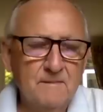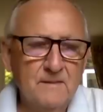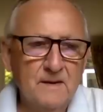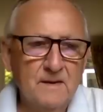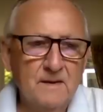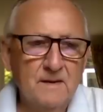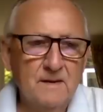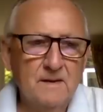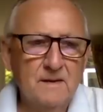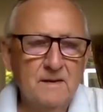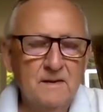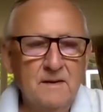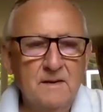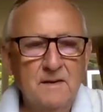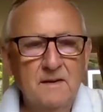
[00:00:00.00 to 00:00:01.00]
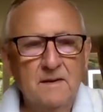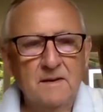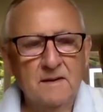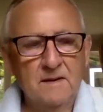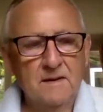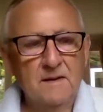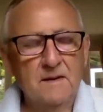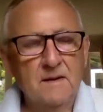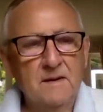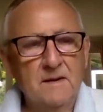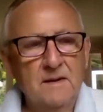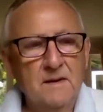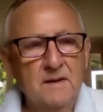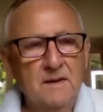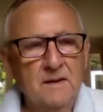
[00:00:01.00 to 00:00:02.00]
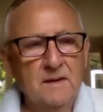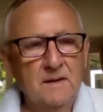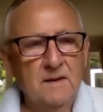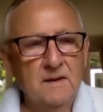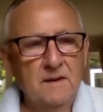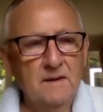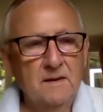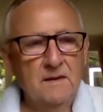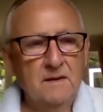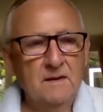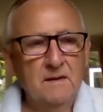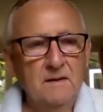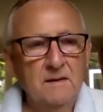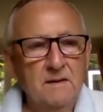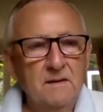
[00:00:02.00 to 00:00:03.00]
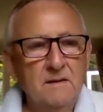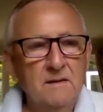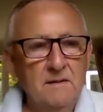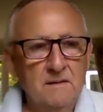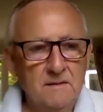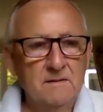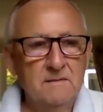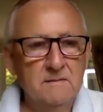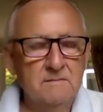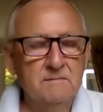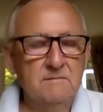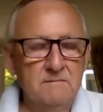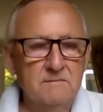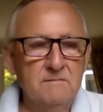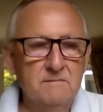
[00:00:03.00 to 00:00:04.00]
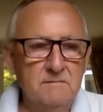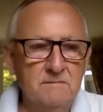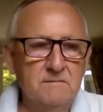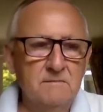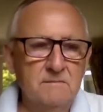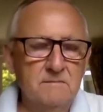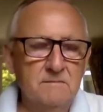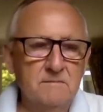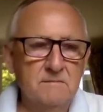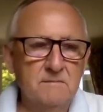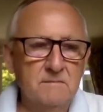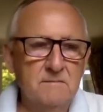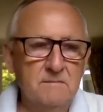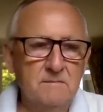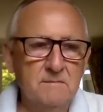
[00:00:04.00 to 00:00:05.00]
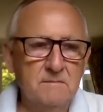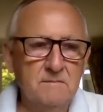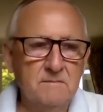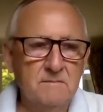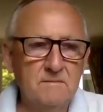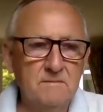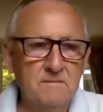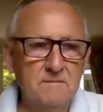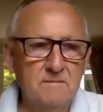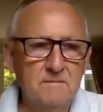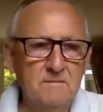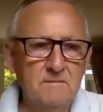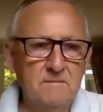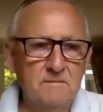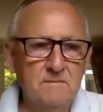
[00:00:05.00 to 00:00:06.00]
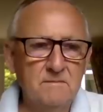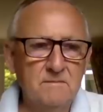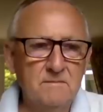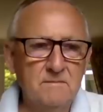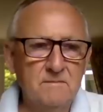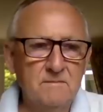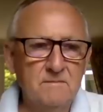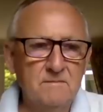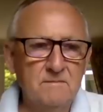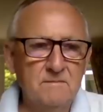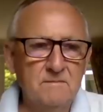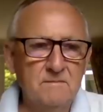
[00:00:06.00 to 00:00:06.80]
(not speaking)